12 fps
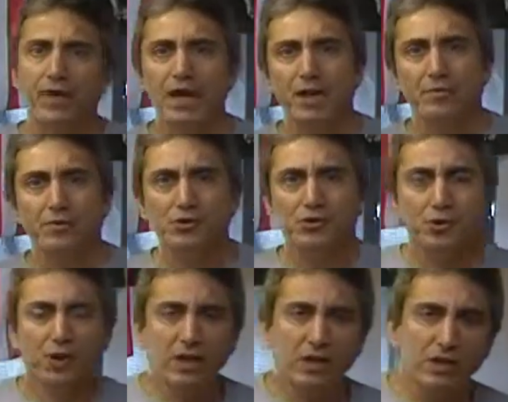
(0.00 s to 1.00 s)
Thank you for
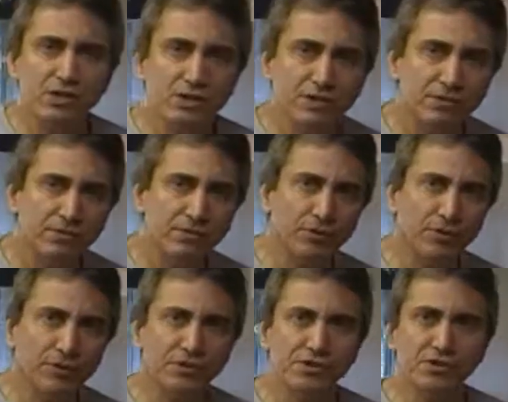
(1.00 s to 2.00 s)
joining us
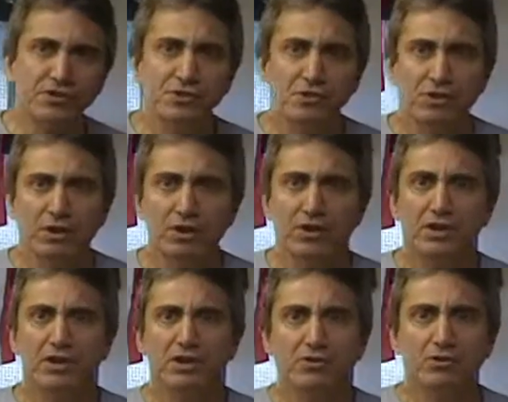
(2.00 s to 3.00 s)
for Uncensored Hard
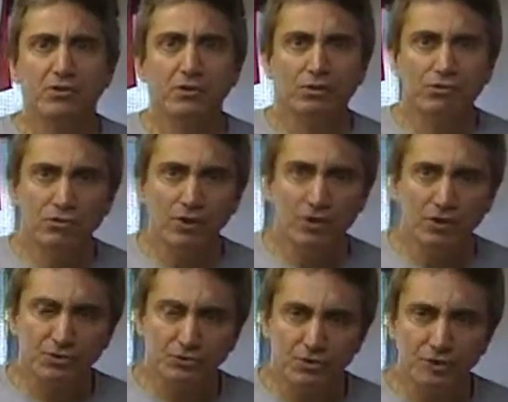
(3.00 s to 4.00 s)
Hitting
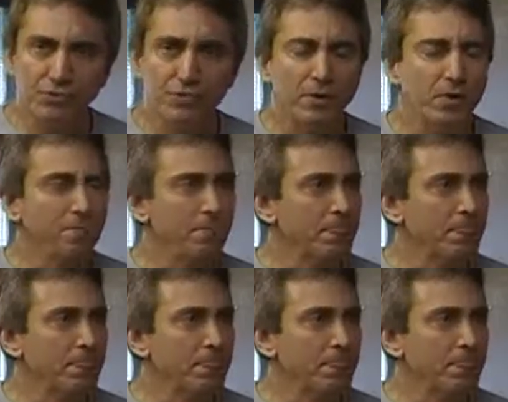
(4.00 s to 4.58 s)
uh, Truth.